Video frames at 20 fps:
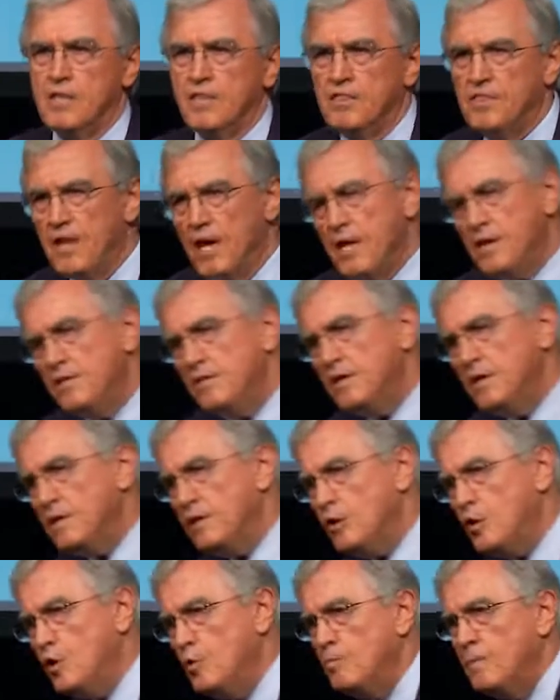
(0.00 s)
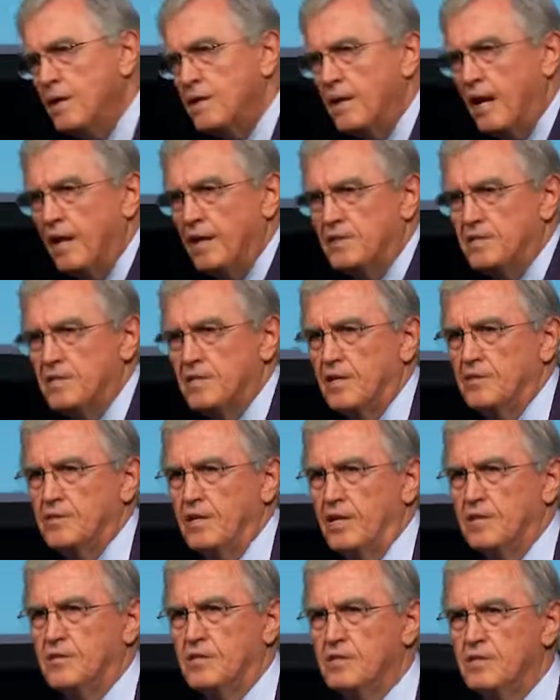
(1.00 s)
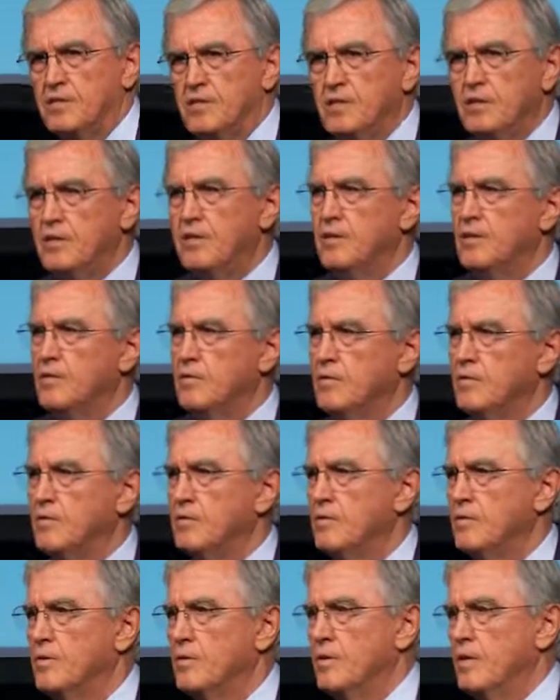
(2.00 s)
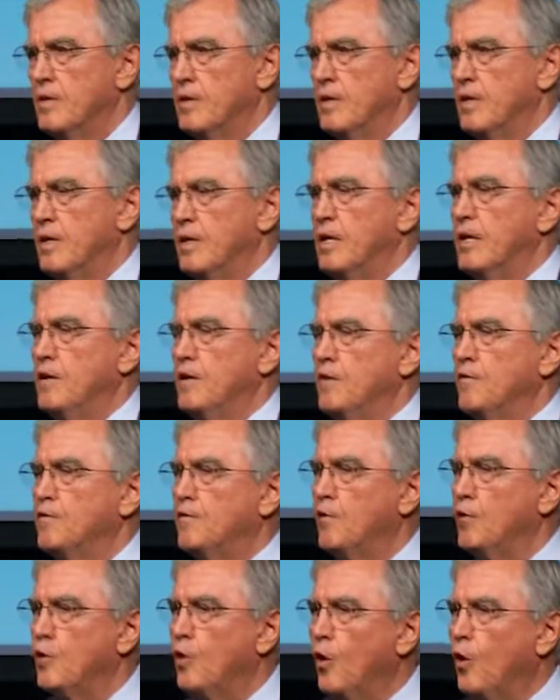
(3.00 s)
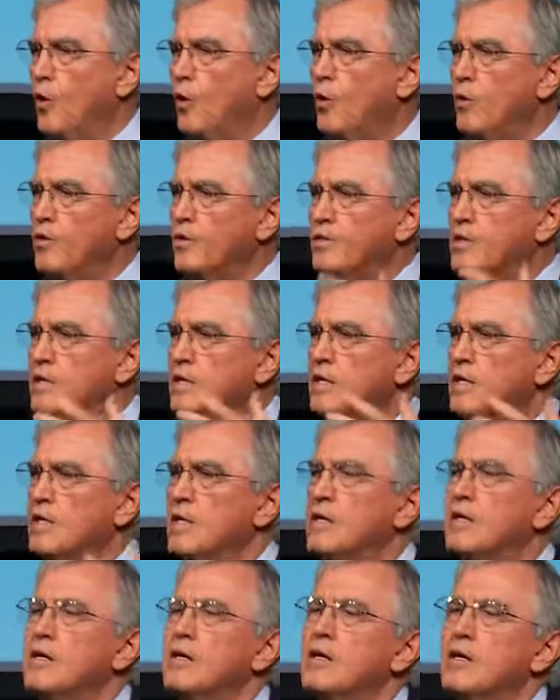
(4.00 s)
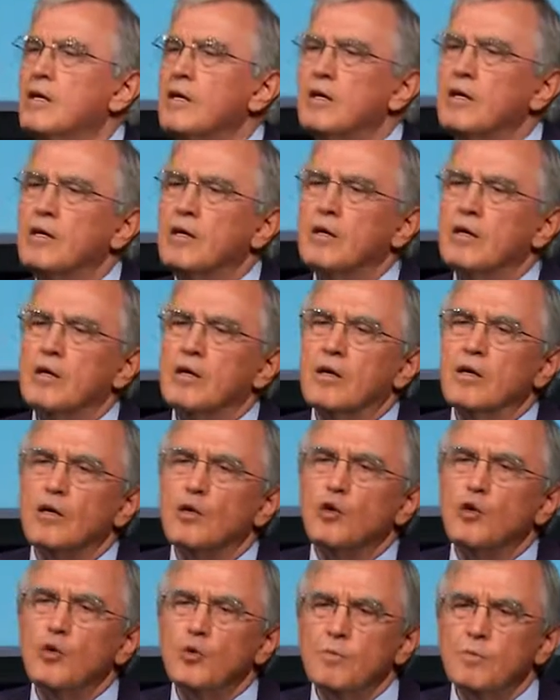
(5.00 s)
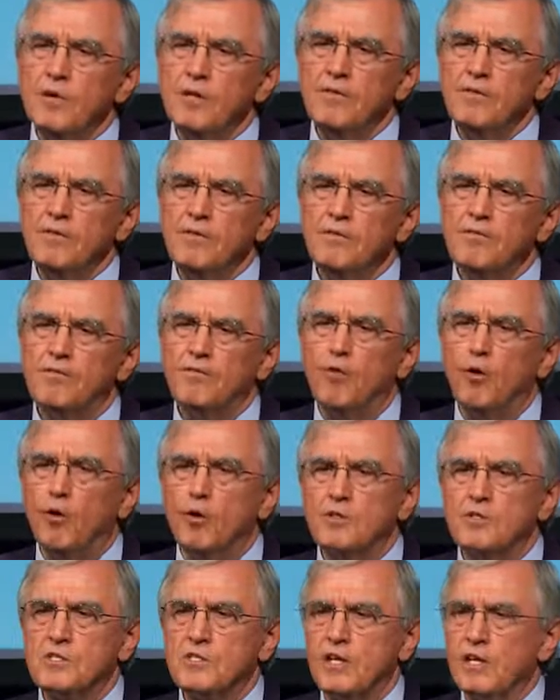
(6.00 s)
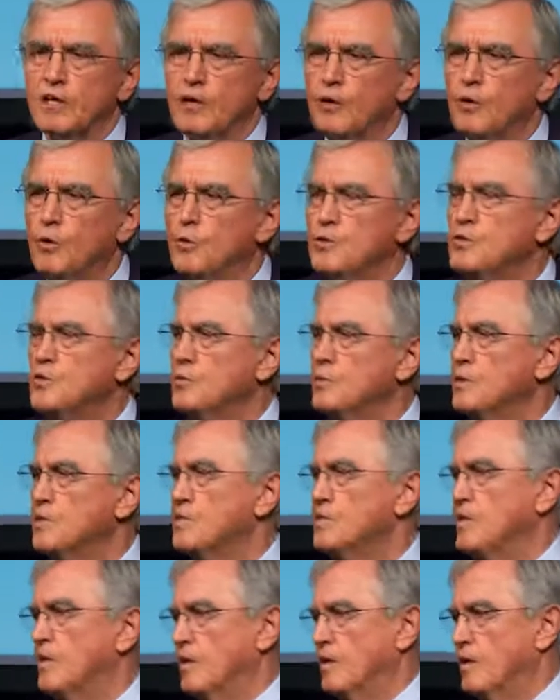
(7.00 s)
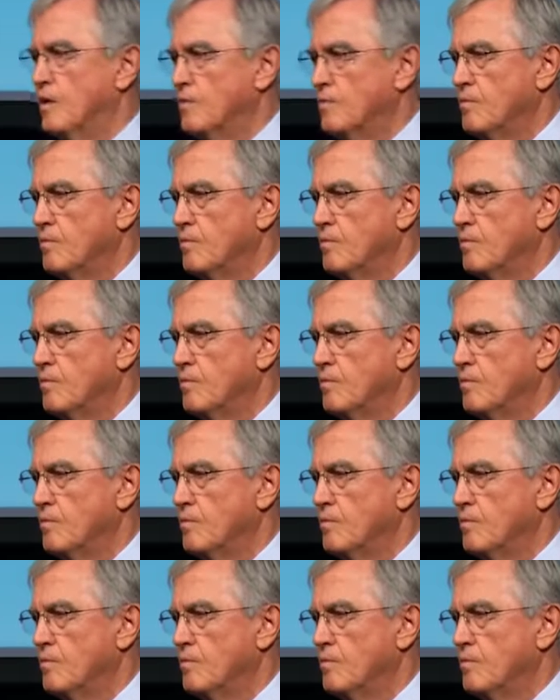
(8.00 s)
Then they humanize that entity for all the human faults and goods we see.